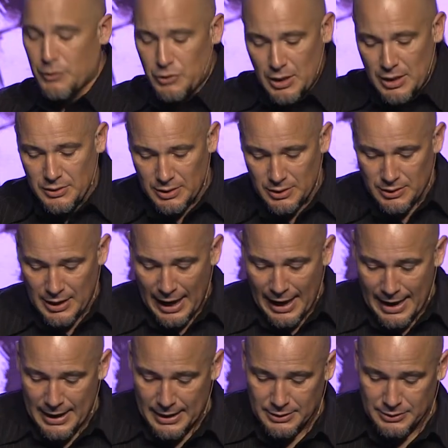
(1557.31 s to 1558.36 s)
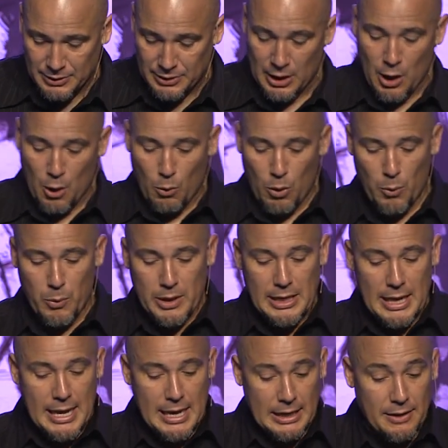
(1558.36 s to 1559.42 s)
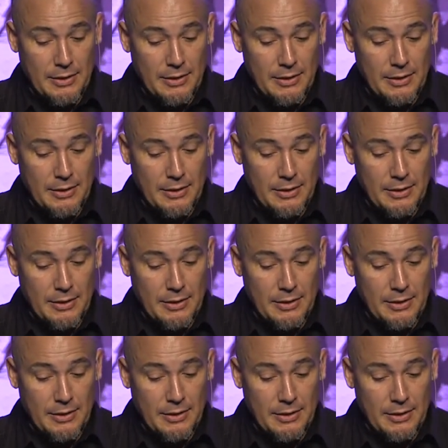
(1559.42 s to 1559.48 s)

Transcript: Jesus has what we need.